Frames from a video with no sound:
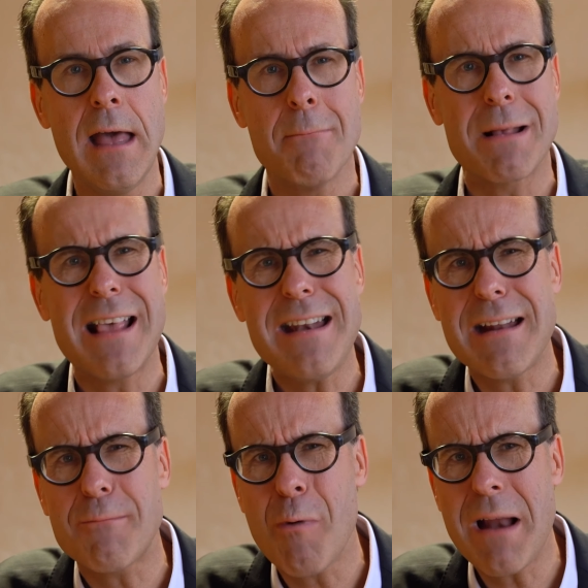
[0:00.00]
But then
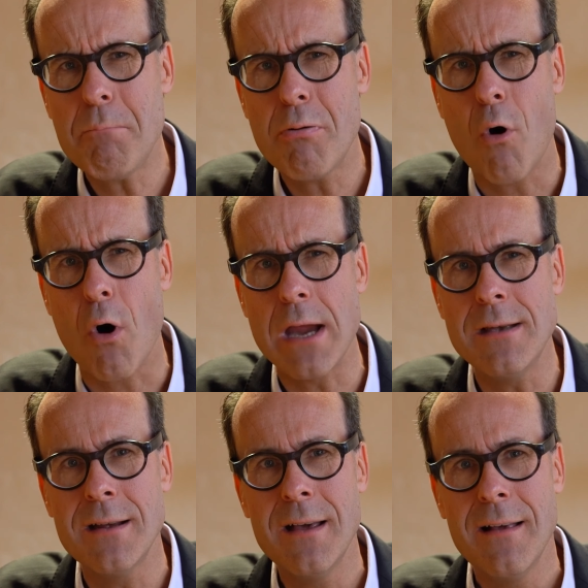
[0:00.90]
at one
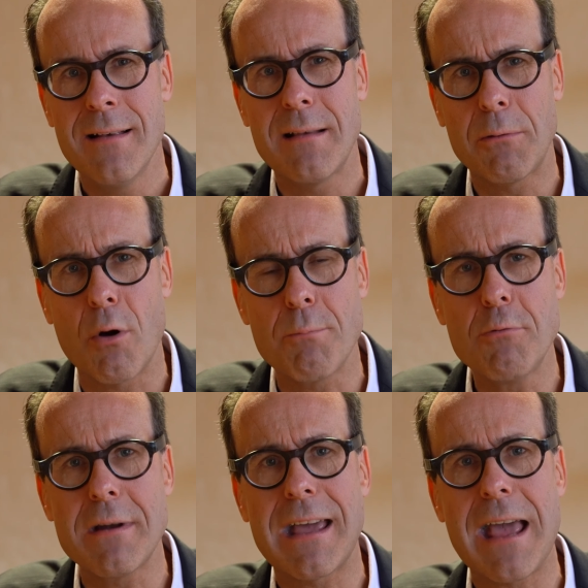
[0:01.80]
point the
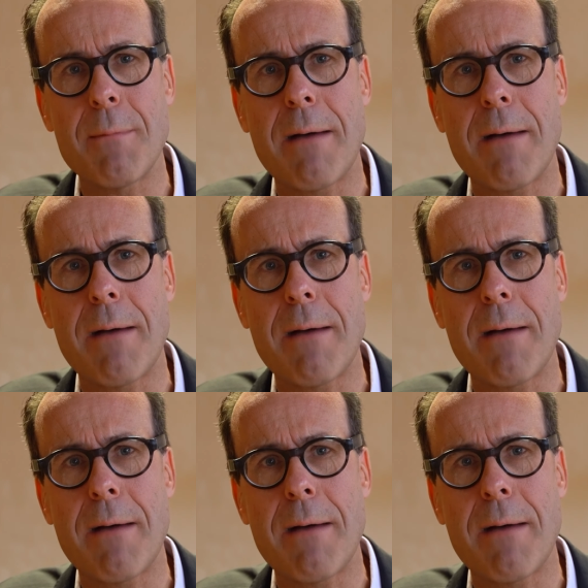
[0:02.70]
computer came